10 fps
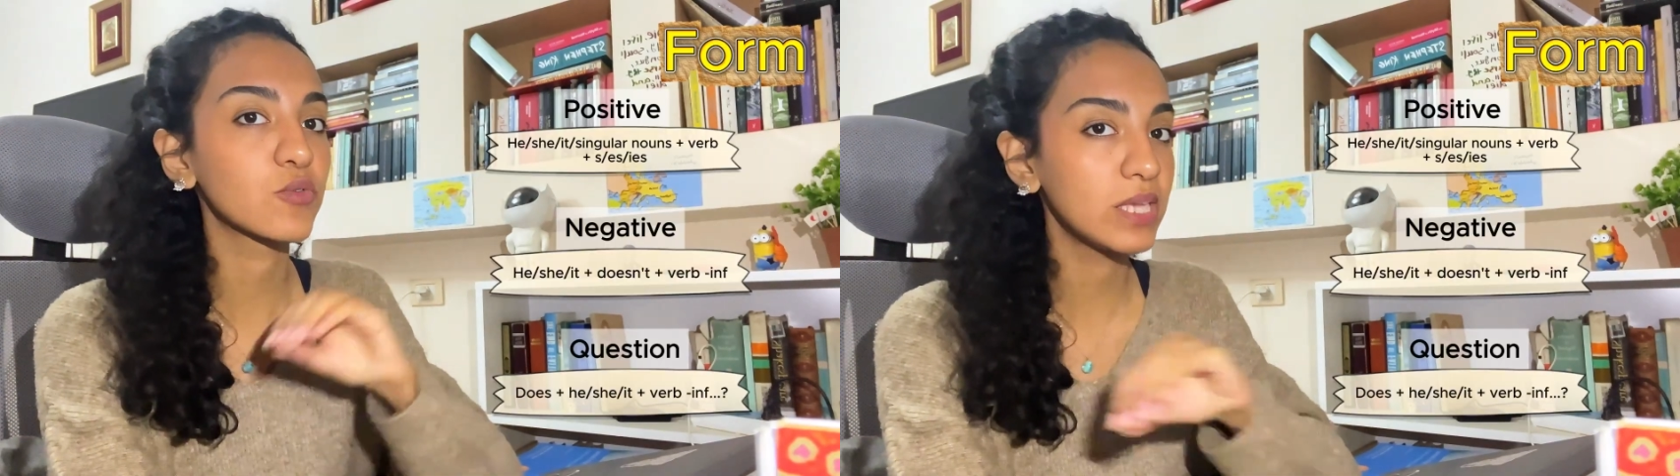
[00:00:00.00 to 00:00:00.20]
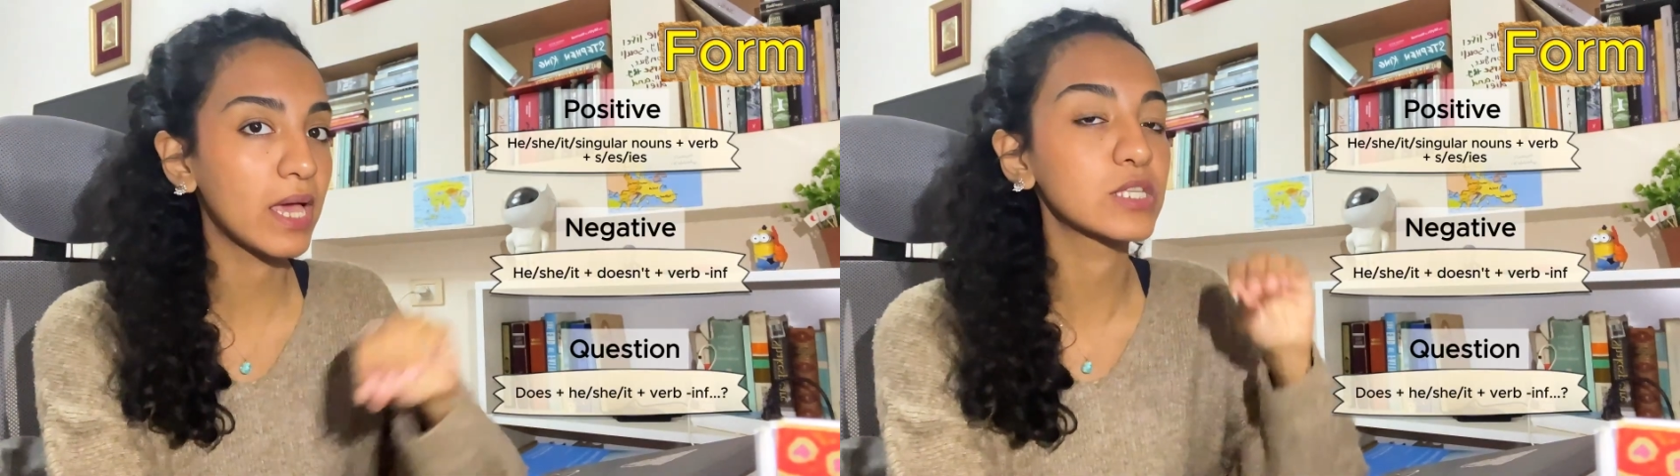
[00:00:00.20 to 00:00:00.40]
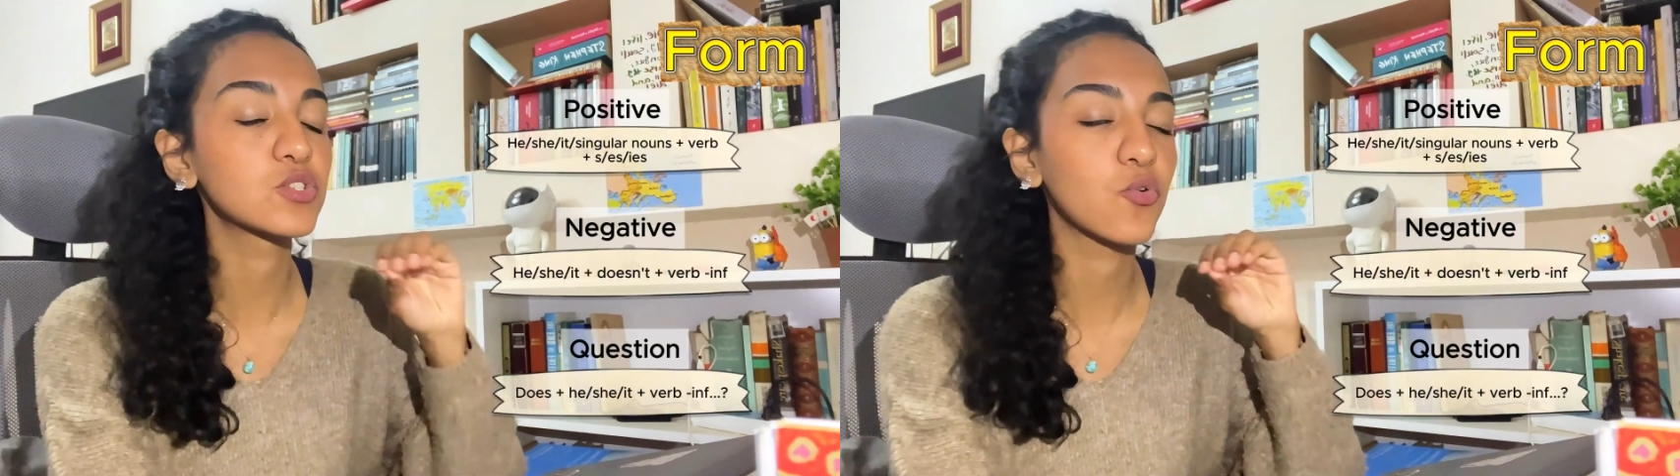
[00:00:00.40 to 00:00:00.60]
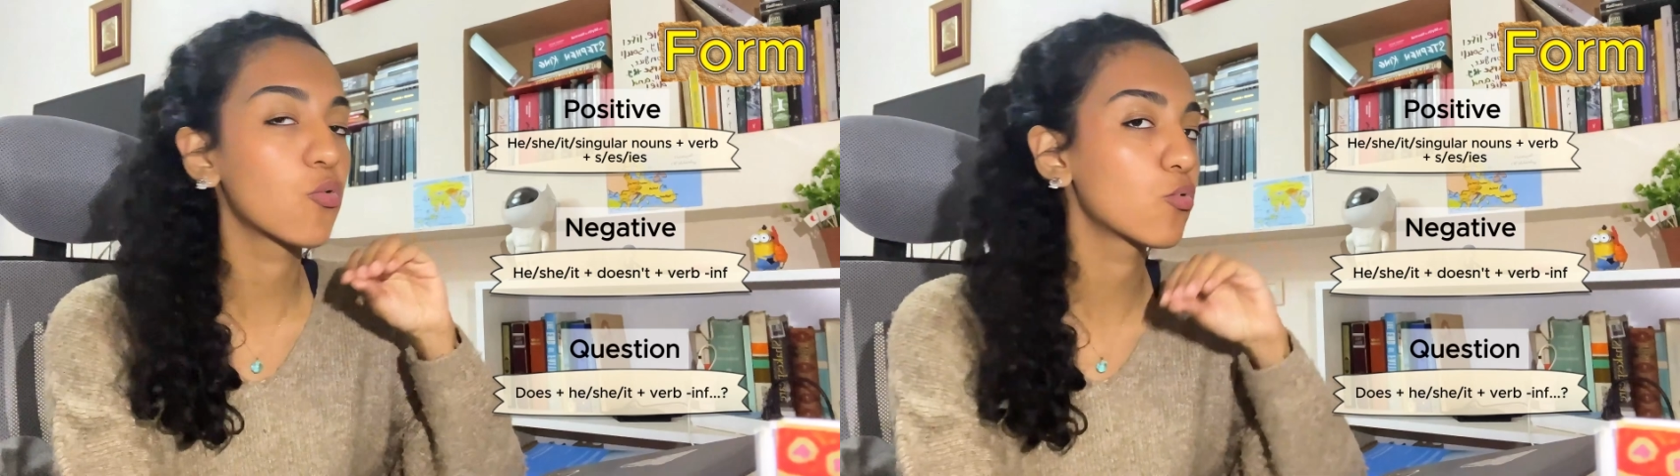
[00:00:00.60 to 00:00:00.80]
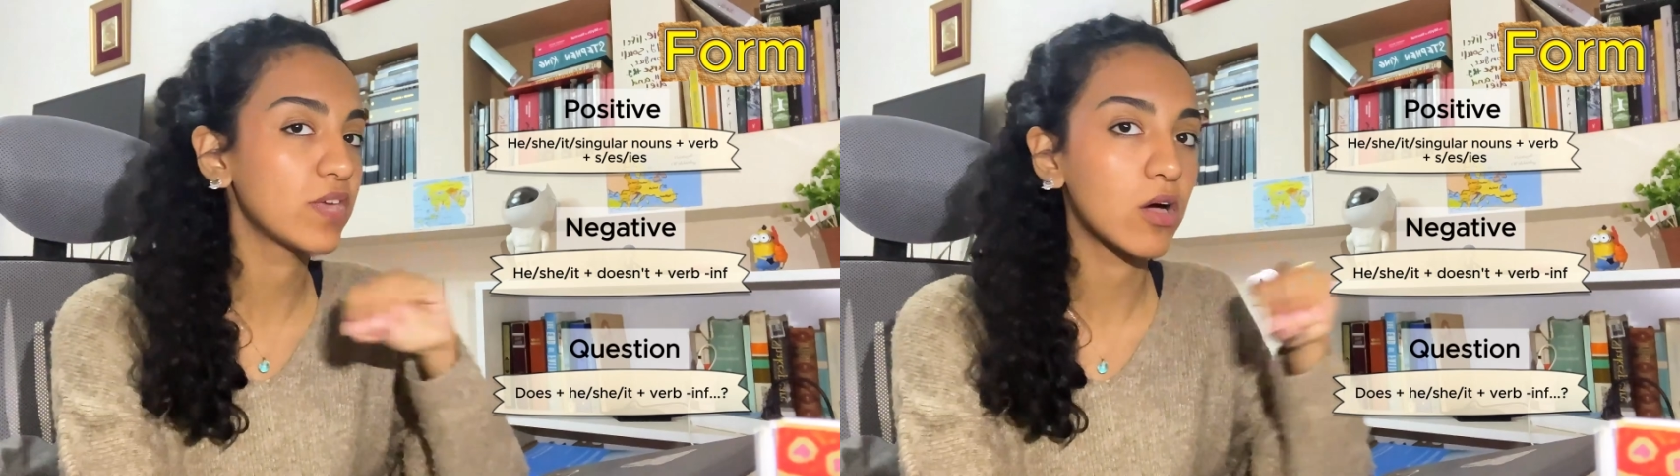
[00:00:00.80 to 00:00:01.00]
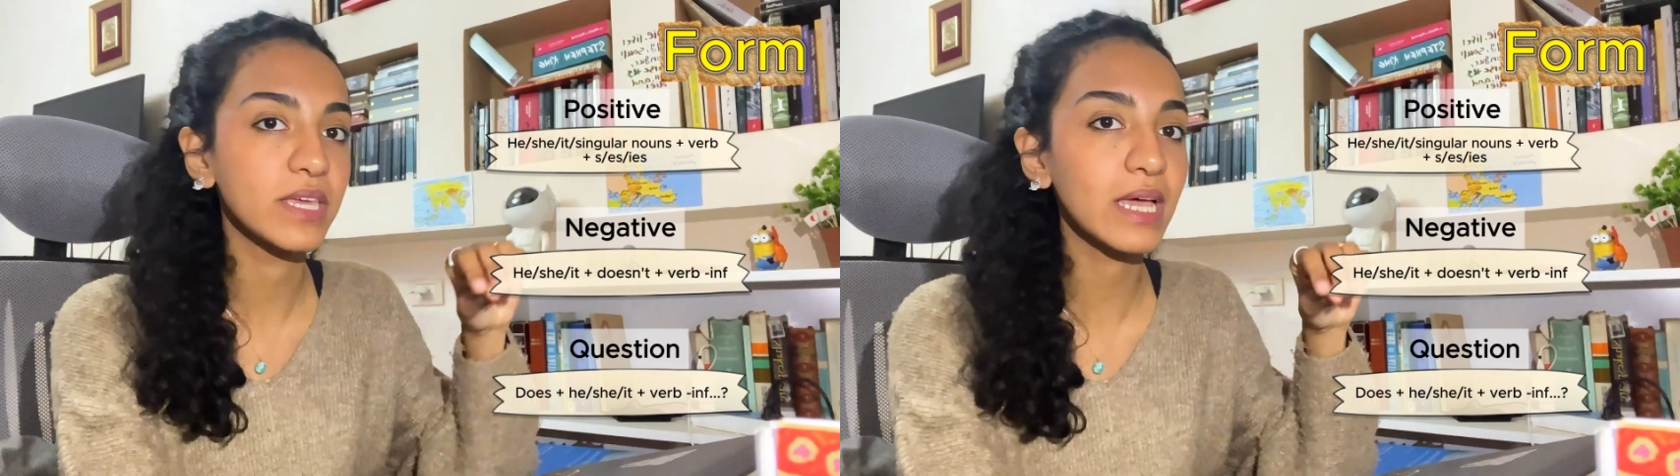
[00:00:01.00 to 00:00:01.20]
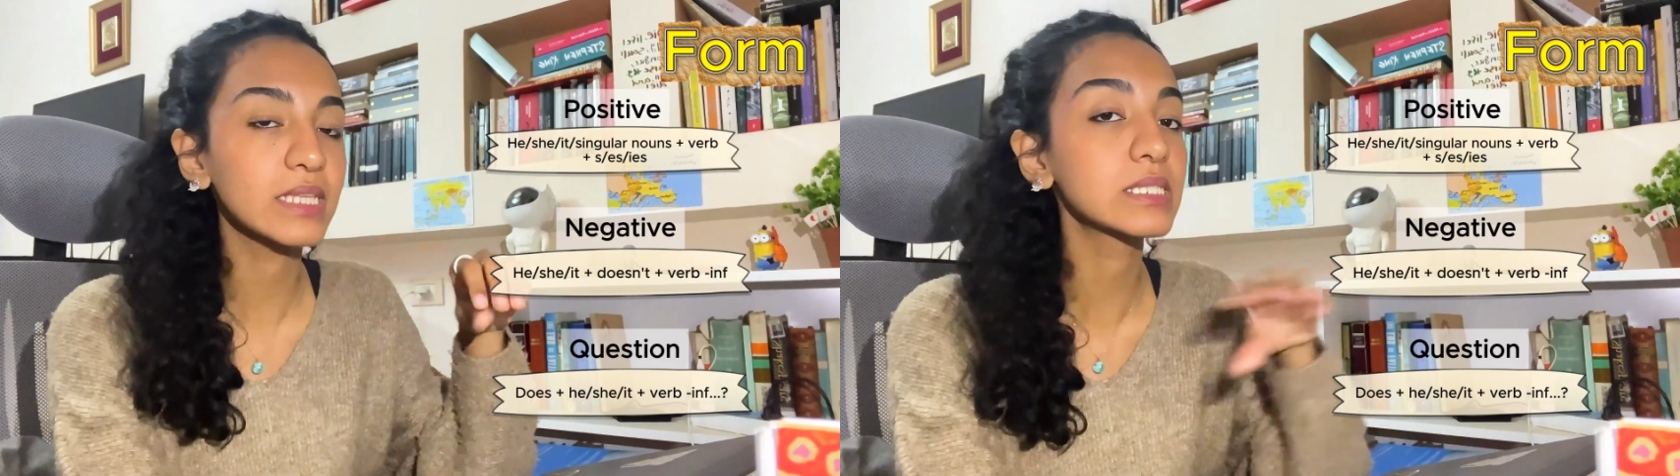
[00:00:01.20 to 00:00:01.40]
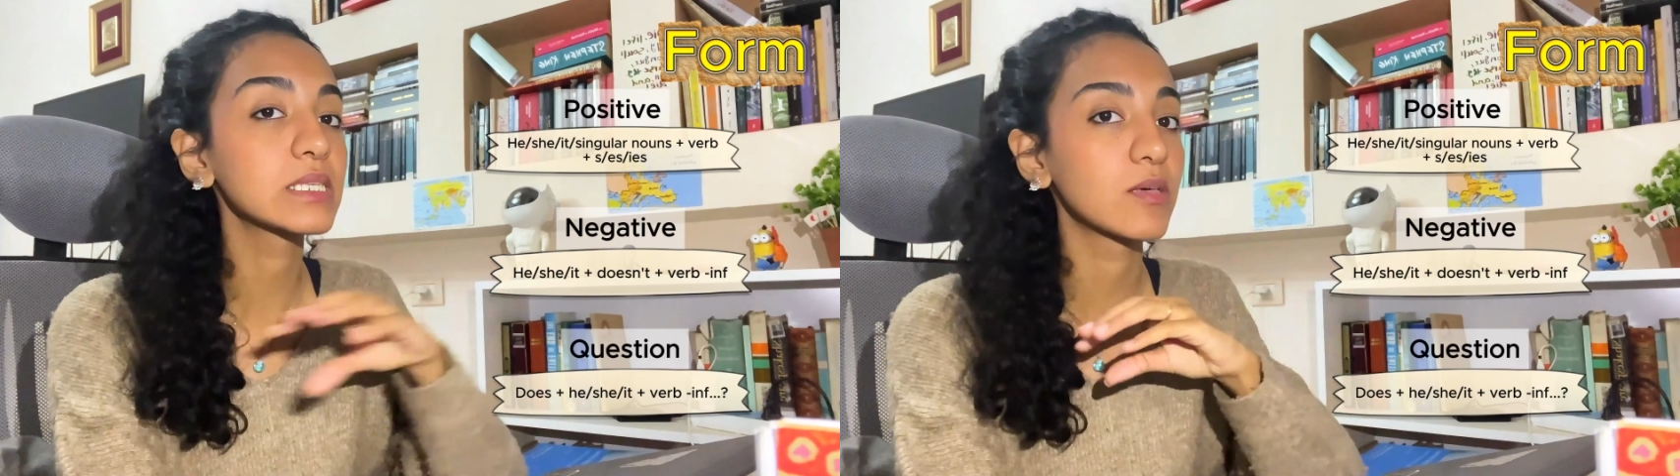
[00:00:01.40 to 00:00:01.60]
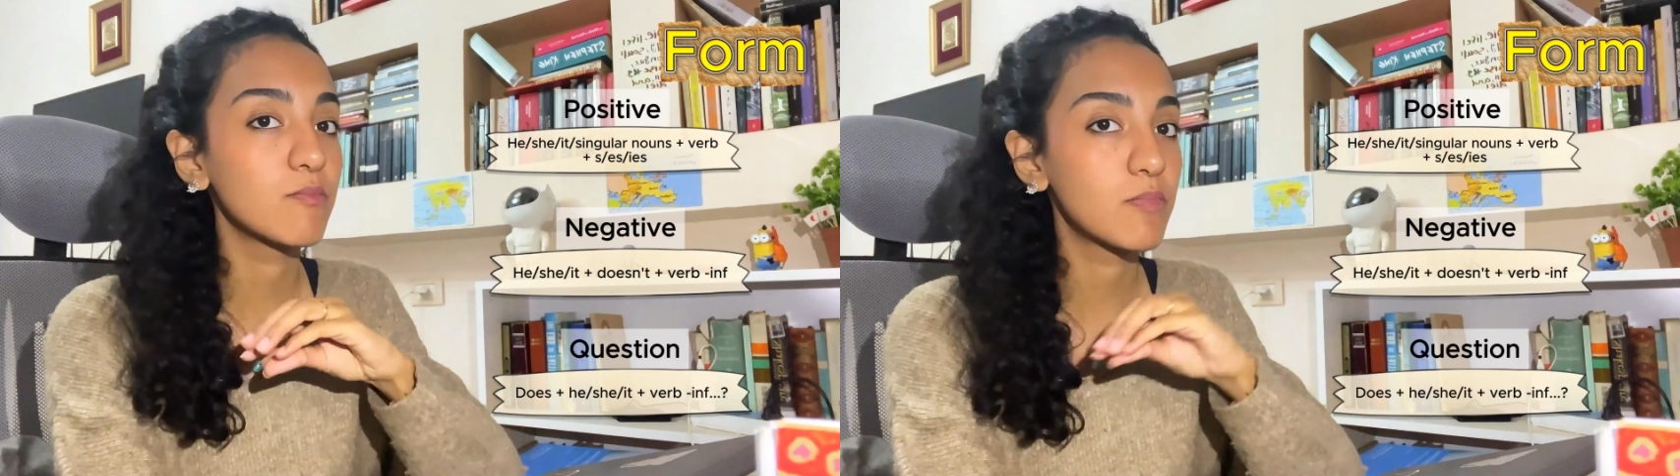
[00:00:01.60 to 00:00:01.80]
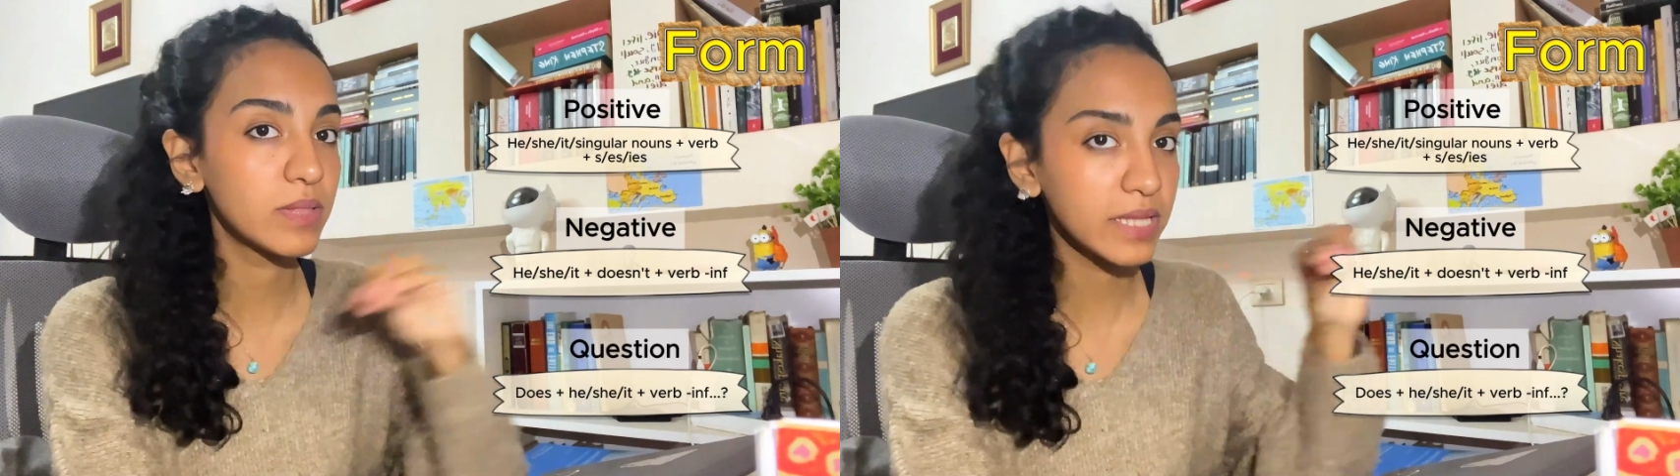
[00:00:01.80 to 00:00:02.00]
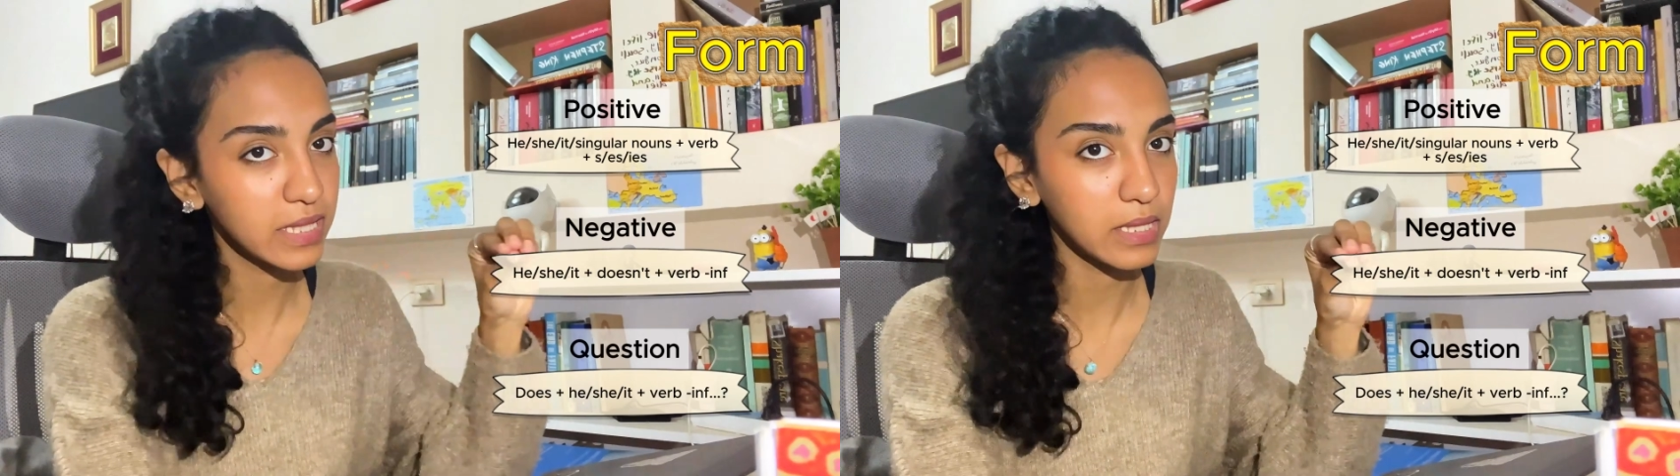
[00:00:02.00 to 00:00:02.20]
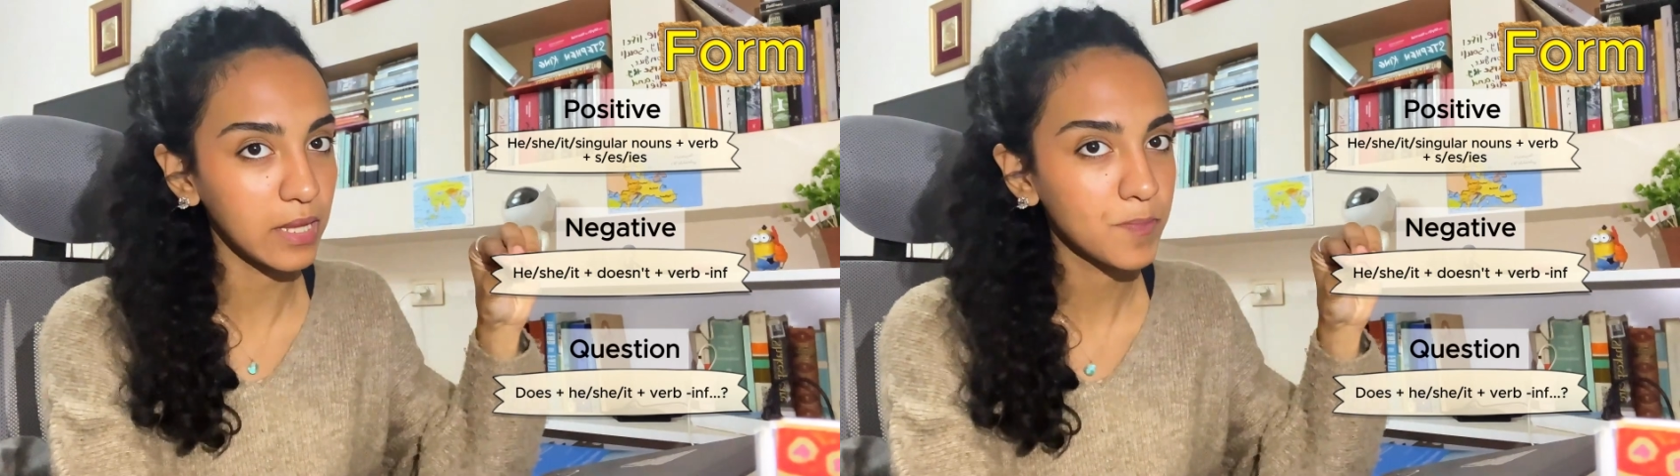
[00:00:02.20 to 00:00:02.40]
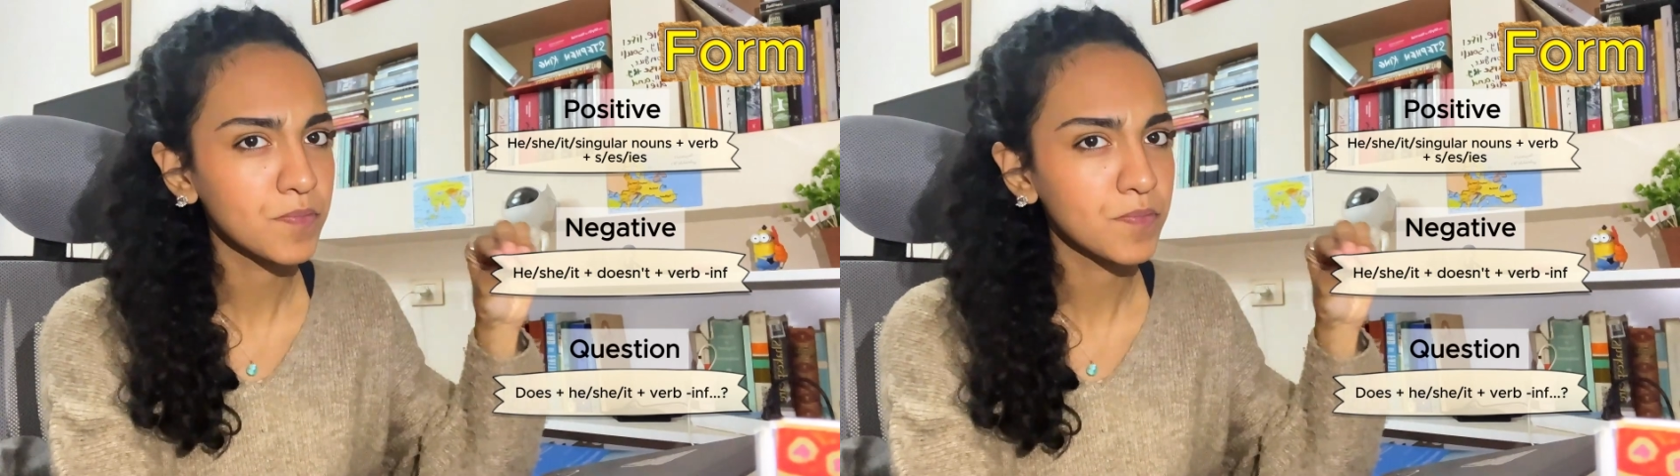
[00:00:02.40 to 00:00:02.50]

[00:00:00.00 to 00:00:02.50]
es, or the ies completely.